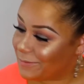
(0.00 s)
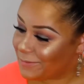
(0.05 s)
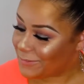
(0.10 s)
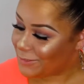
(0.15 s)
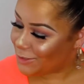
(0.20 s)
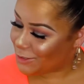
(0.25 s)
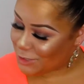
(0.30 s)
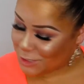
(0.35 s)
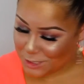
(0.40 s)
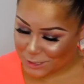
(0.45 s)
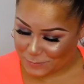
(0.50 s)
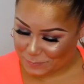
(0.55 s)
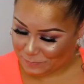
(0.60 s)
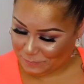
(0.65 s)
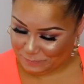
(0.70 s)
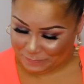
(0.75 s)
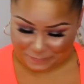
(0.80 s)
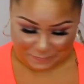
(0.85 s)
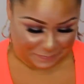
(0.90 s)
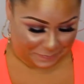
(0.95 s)
Just,
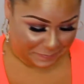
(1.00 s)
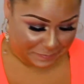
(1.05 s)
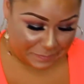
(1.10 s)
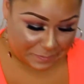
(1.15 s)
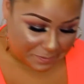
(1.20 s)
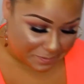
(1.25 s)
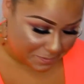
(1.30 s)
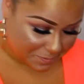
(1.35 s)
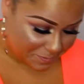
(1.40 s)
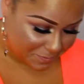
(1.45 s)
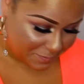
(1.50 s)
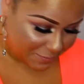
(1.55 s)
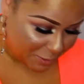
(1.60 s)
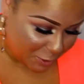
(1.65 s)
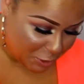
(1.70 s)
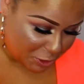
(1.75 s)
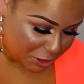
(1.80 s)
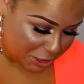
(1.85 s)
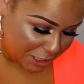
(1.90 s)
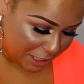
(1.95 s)

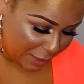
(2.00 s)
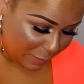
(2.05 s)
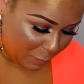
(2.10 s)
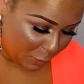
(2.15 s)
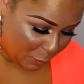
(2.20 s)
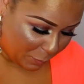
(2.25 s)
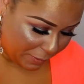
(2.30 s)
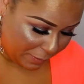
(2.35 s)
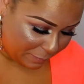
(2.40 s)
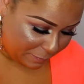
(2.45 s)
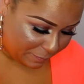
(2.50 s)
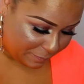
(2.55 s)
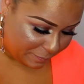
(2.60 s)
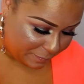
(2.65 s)
just take a moment.